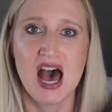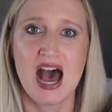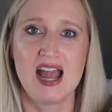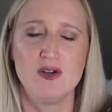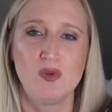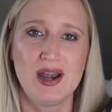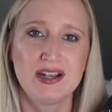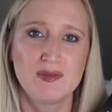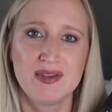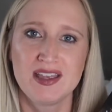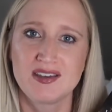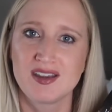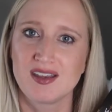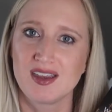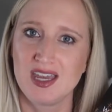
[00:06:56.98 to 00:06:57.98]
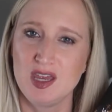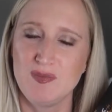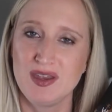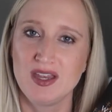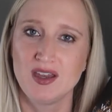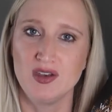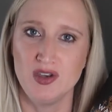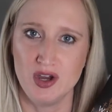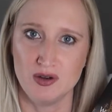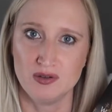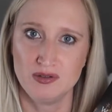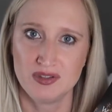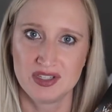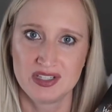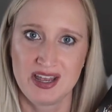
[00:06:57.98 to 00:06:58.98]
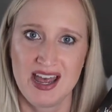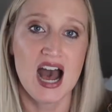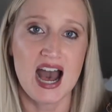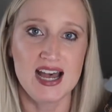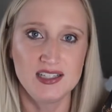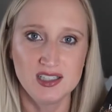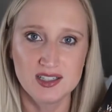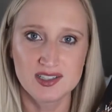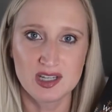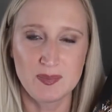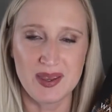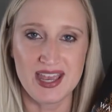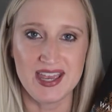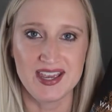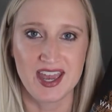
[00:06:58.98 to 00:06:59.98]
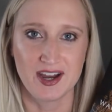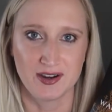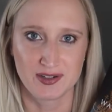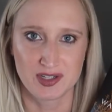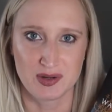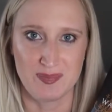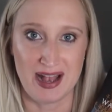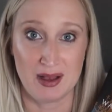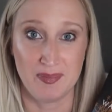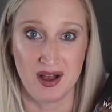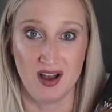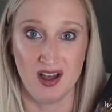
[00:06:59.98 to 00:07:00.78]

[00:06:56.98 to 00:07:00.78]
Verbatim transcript: I recommend keeping notes I looked up a character map